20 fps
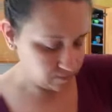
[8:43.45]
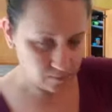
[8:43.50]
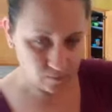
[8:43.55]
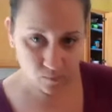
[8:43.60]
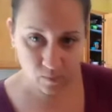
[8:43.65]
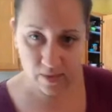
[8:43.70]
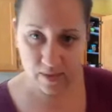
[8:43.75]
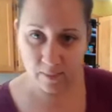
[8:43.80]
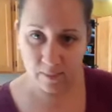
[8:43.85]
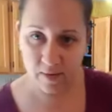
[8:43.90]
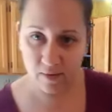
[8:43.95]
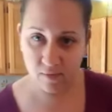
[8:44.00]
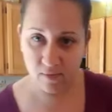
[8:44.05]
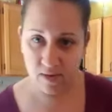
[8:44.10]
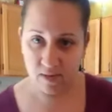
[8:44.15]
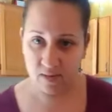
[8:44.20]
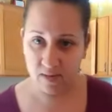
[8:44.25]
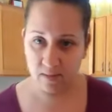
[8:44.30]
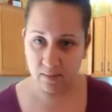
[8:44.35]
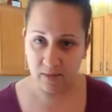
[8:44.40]
Wait, let me
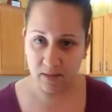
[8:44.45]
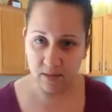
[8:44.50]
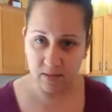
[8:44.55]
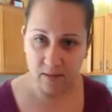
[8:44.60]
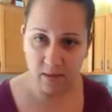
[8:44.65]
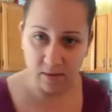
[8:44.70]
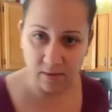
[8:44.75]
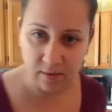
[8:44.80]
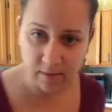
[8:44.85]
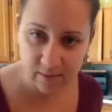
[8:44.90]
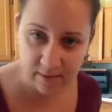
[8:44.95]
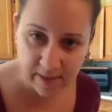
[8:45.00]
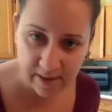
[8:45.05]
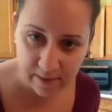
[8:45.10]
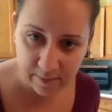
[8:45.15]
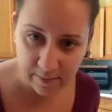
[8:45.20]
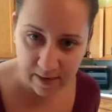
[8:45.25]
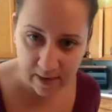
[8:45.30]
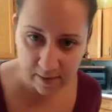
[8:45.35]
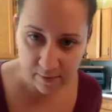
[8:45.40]
read some of this here because
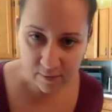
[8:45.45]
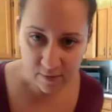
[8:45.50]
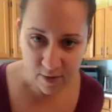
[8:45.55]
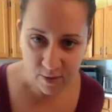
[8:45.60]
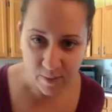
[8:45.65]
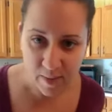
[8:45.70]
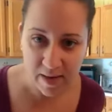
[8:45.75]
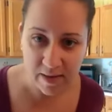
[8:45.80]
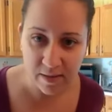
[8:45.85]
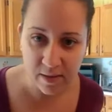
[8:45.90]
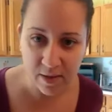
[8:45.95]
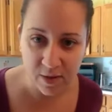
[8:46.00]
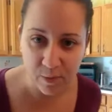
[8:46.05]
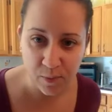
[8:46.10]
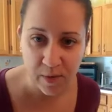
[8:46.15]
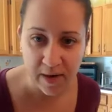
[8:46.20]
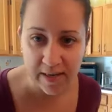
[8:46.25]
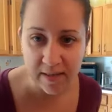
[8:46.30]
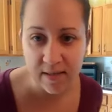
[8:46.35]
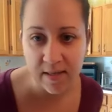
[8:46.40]
now I'm getting responses.
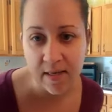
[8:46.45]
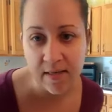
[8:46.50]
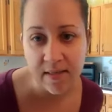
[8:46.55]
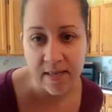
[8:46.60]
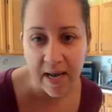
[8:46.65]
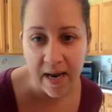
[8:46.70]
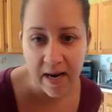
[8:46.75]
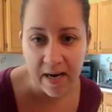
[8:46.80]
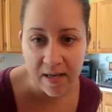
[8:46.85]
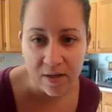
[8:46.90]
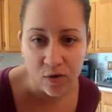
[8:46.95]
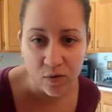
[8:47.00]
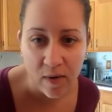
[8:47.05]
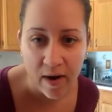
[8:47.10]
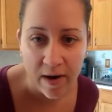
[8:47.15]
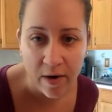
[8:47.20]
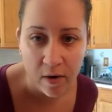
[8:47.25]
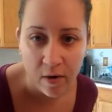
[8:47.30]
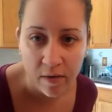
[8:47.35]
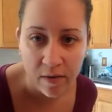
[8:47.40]
Brett says Katie's
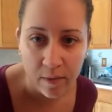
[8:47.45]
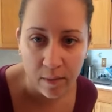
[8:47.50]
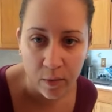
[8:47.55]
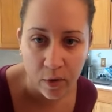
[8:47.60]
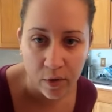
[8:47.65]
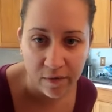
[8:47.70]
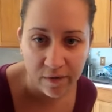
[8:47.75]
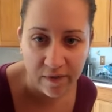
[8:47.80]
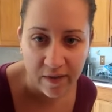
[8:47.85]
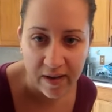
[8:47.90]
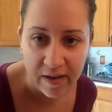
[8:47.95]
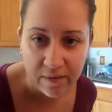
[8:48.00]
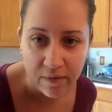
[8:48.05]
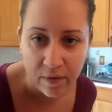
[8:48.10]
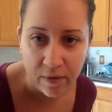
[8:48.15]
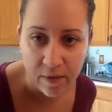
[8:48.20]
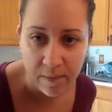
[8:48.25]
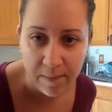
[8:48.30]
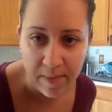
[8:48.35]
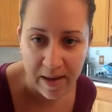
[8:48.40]
right on. The more
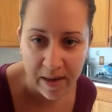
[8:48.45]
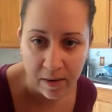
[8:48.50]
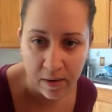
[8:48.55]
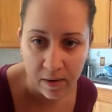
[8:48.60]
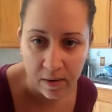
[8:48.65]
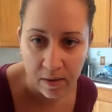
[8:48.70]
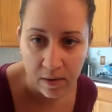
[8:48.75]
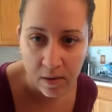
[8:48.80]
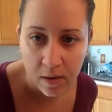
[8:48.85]
flavor, the better.